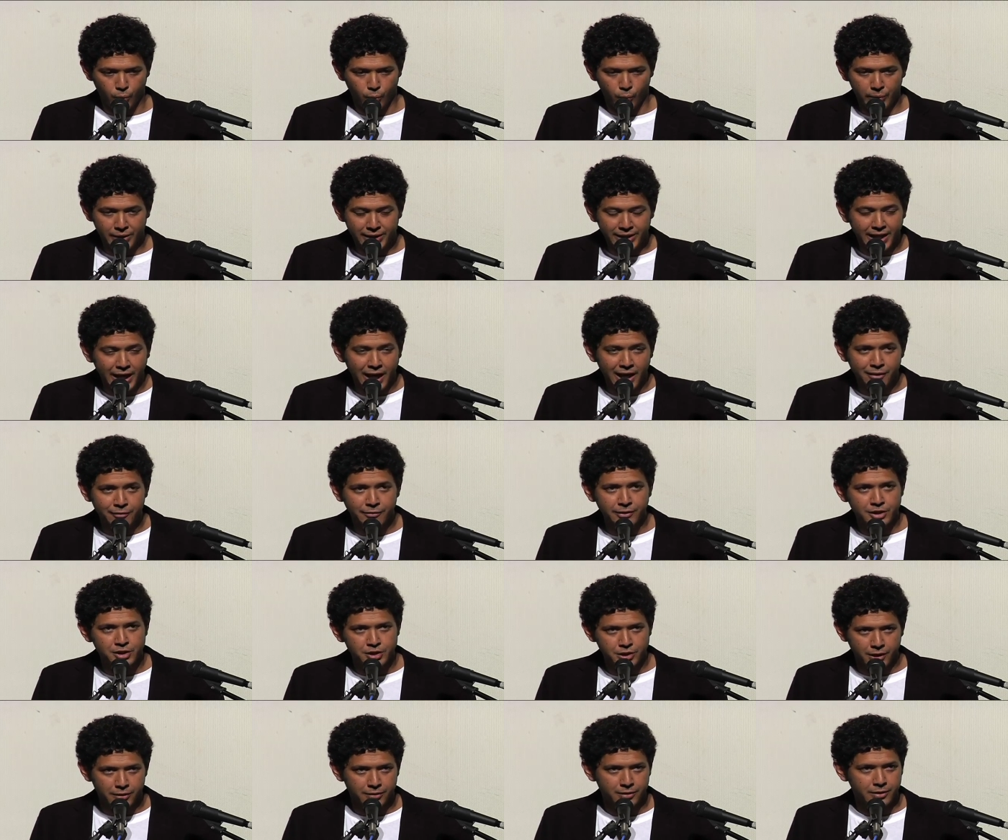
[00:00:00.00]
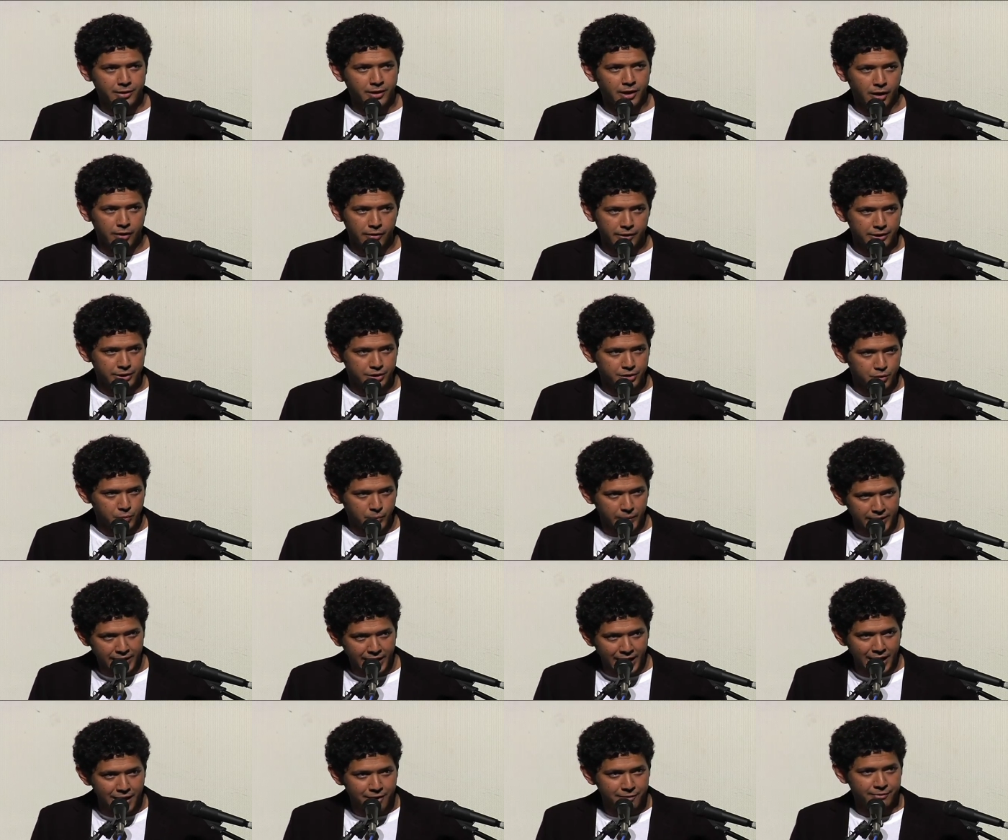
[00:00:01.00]
we gave each other courage.
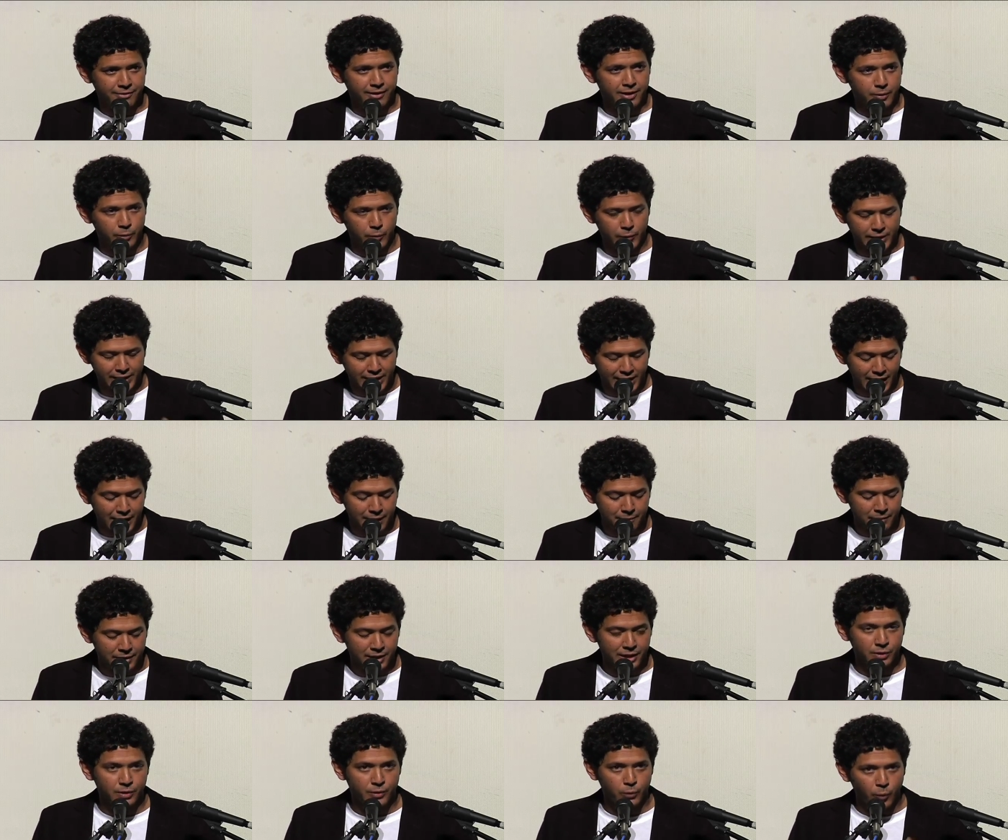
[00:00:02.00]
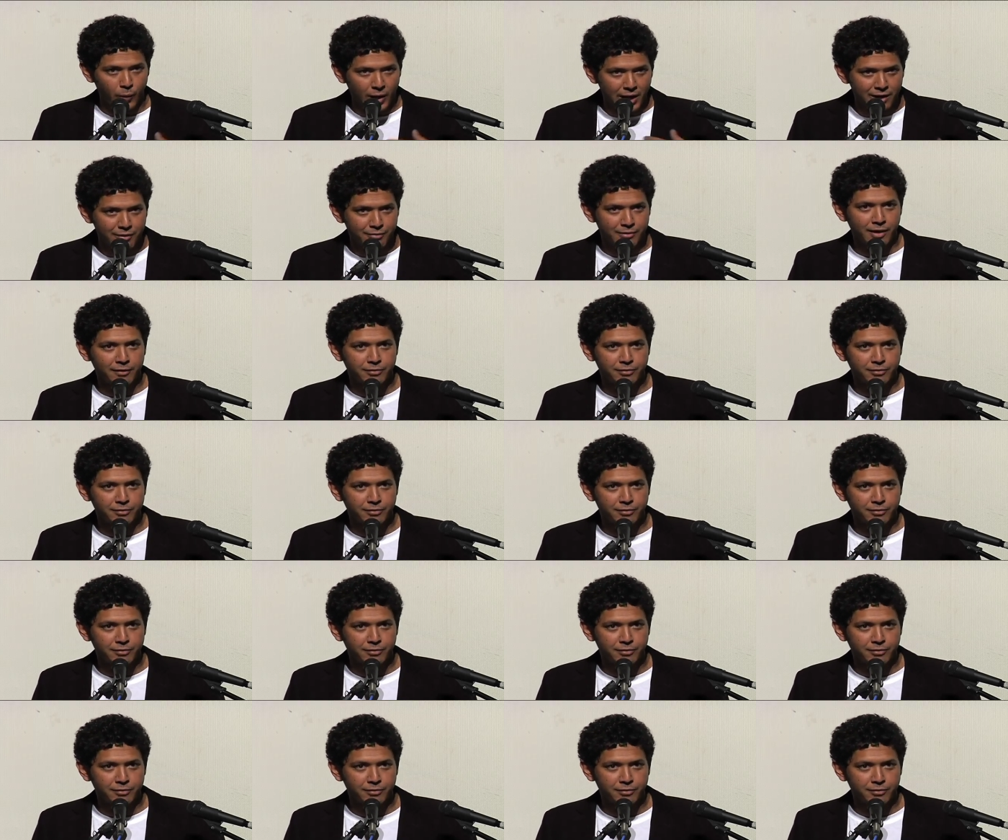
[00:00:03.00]
We came in wave